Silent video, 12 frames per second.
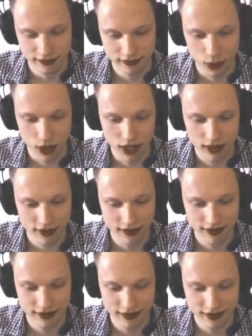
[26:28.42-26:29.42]
what?
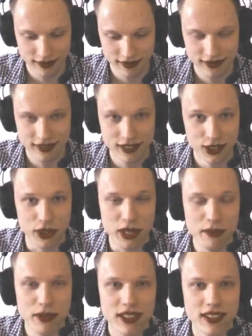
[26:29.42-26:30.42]

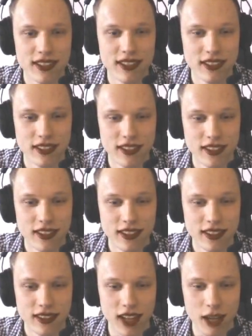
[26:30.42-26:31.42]
Dreams?
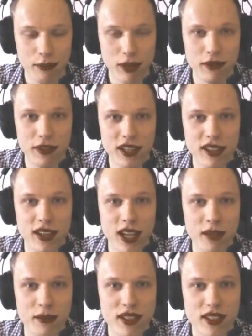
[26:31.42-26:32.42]
I played video
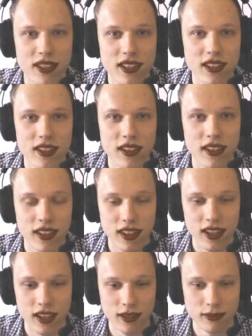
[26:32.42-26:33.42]
games.
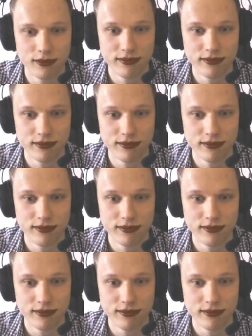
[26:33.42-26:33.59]
Um,